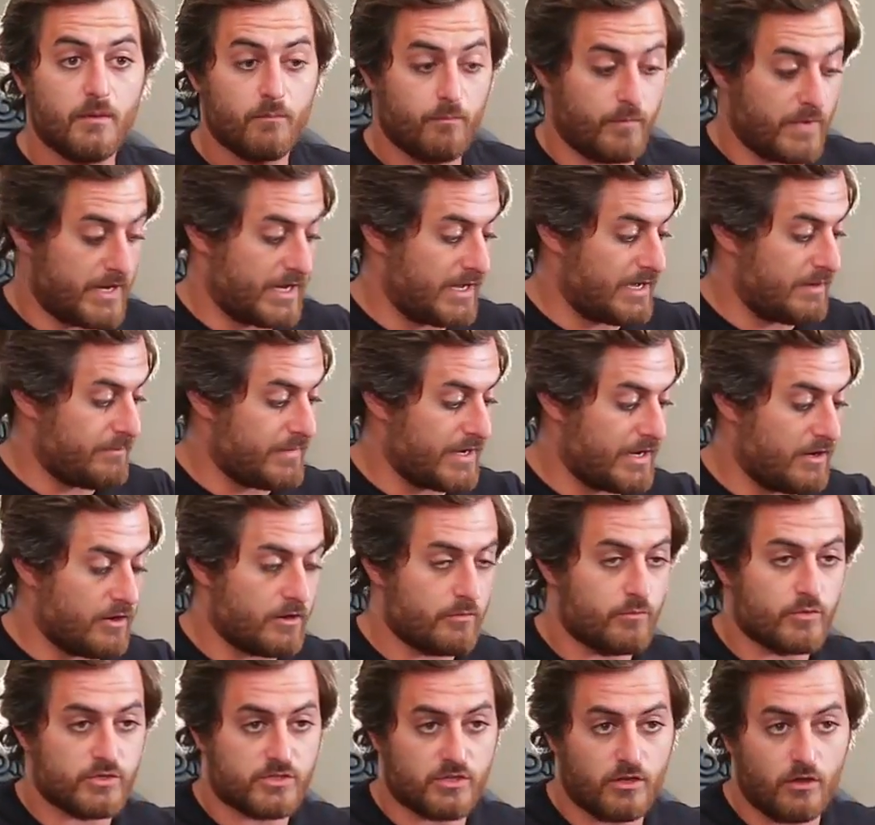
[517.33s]
My
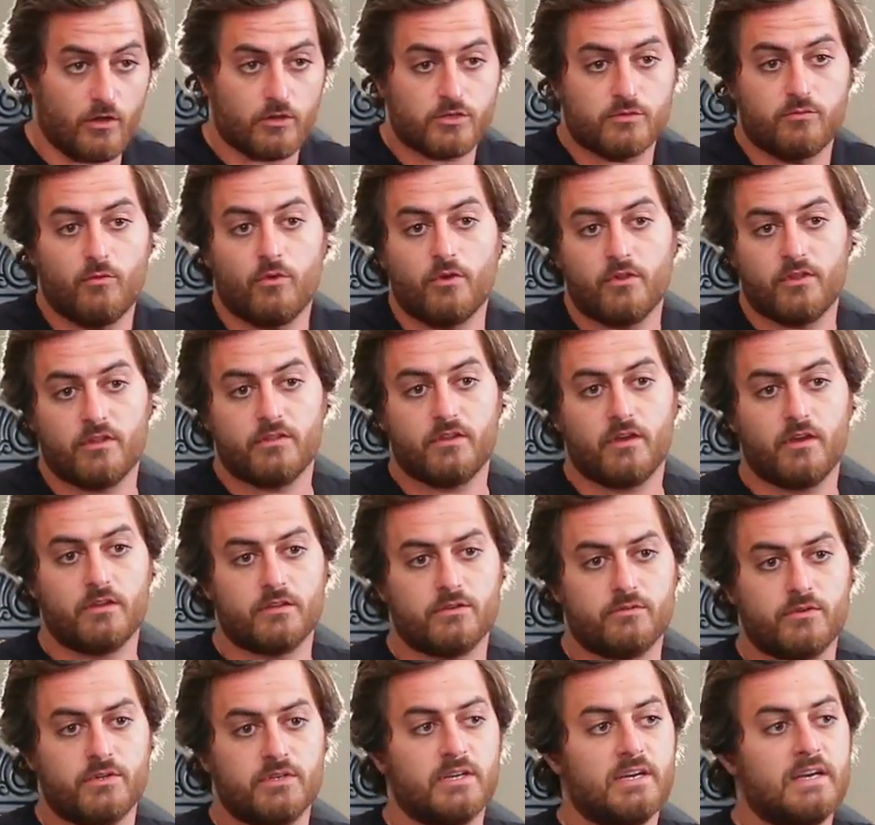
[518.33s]
arm was a lot smaller than the
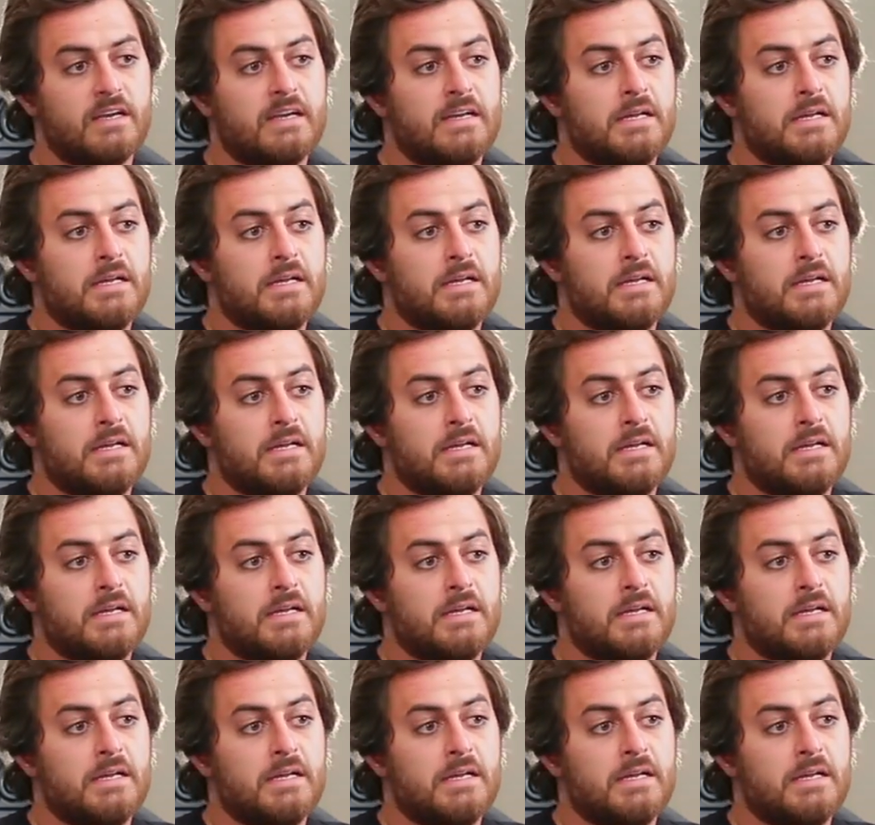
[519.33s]
other one.